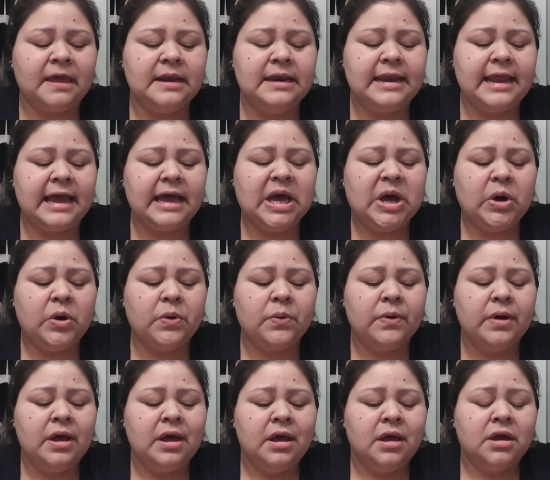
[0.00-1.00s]

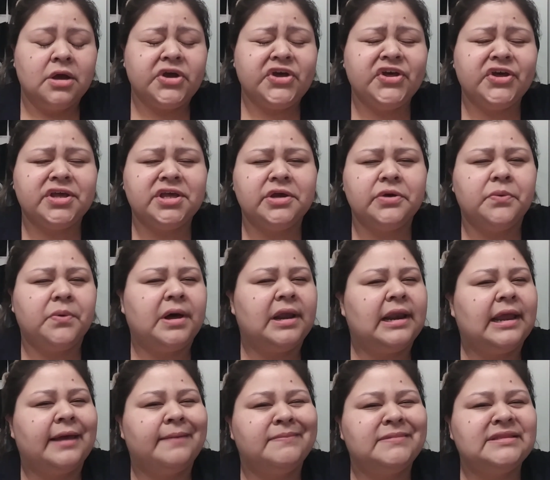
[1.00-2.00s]
Now, cooking
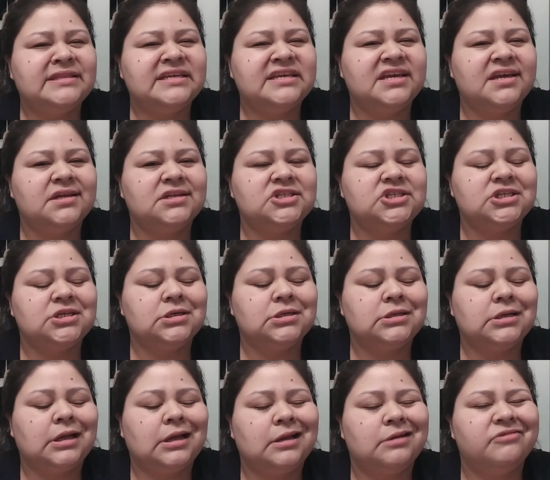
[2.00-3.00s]
while I'm in the kitchen,
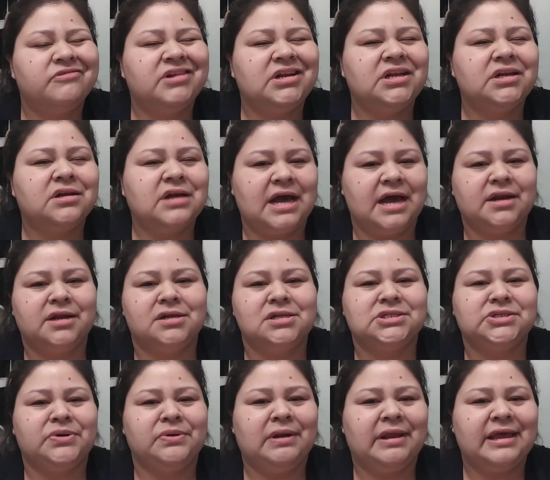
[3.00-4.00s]
I really kind
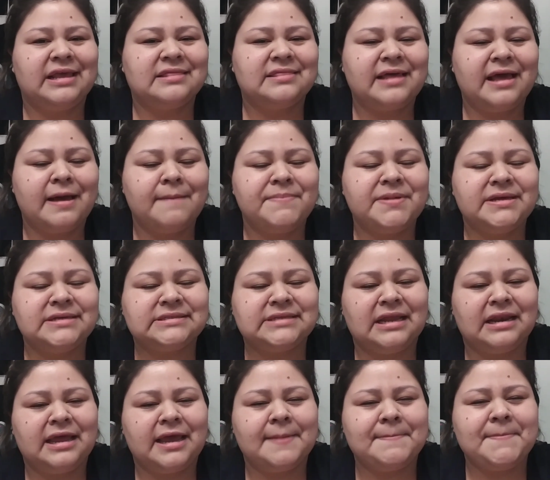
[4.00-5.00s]
of don't like that because
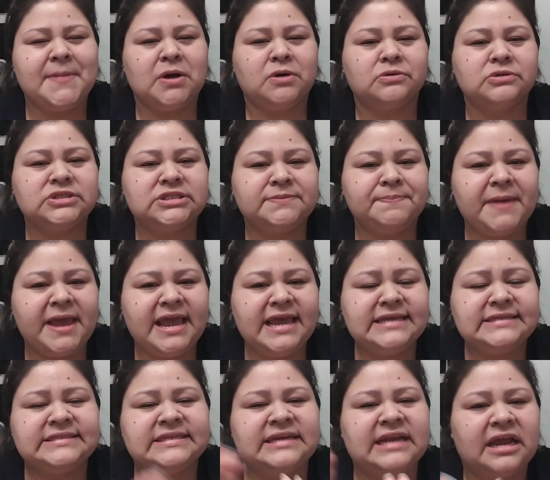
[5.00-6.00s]
I like my own
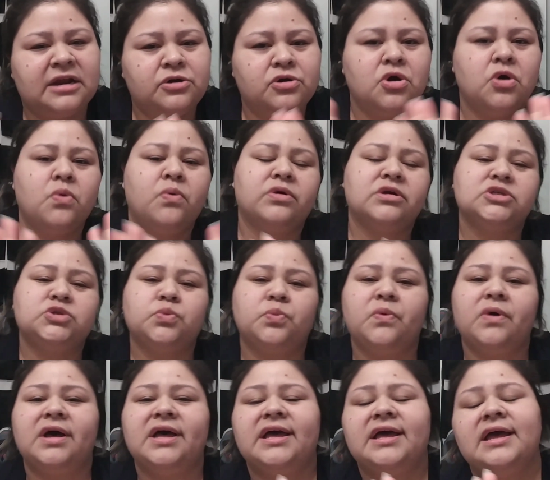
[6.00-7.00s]
space and I know where's
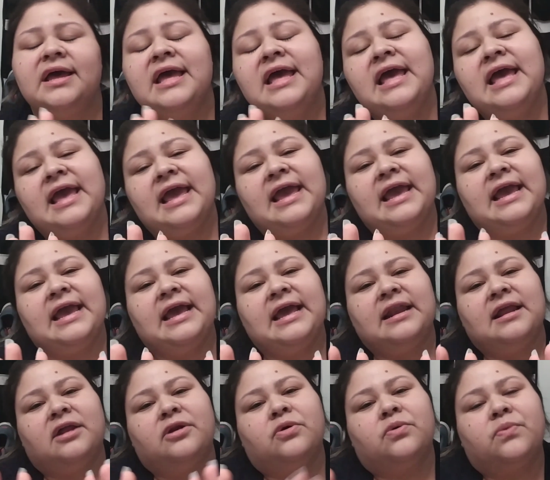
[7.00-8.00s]
what.
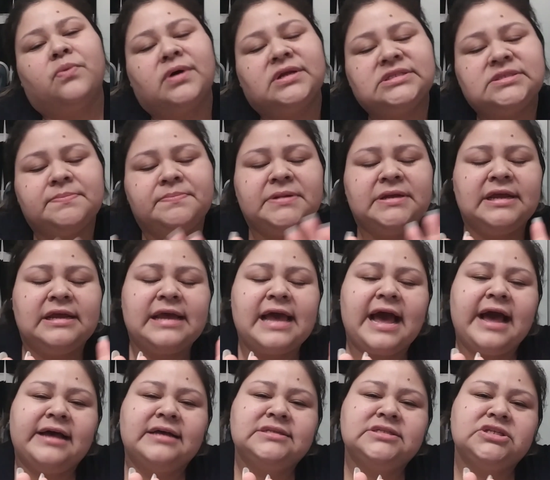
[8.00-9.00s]
And I don't want to be
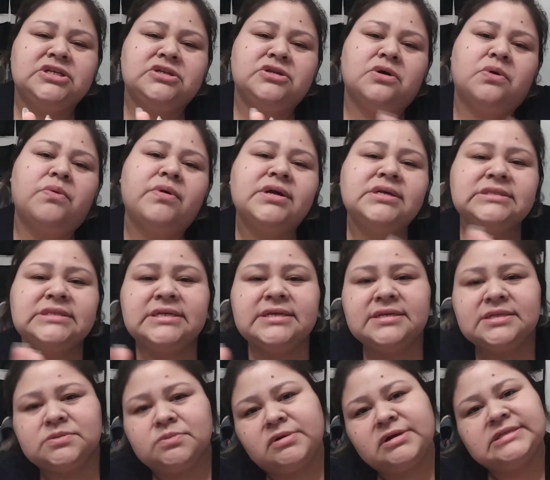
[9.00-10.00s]
asked, where's
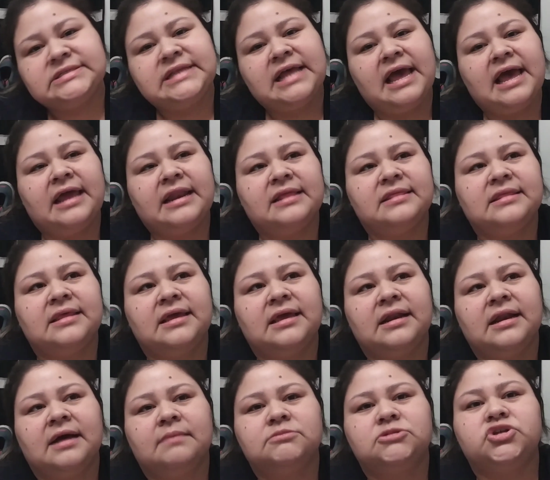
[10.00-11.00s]
this, where's that, and
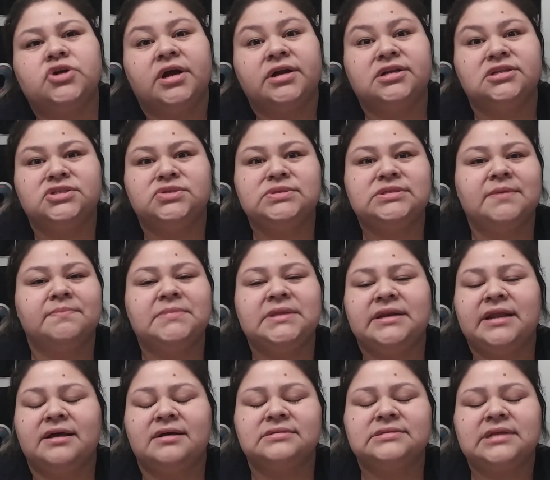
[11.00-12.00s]
then I'm trying to do
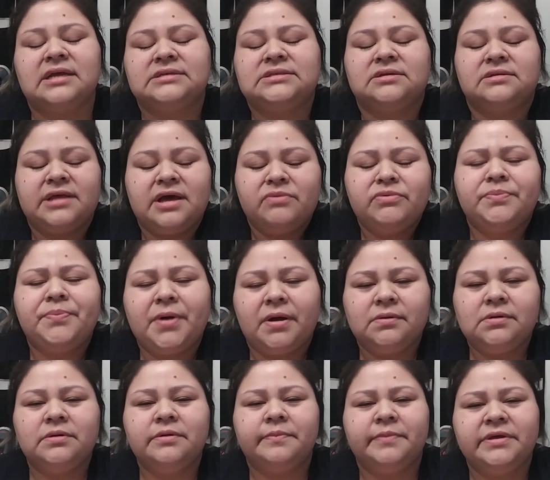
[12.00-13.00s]
something else. So that would
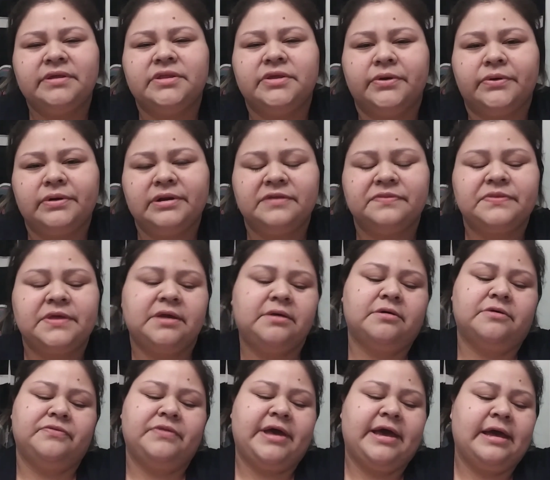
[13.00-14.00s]
probably be the only thing
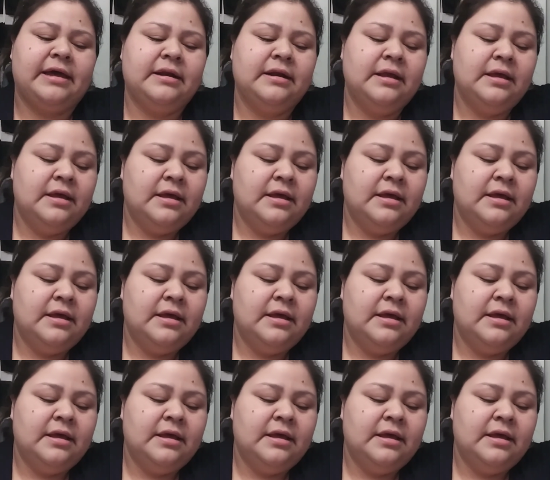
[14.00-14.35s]
on that.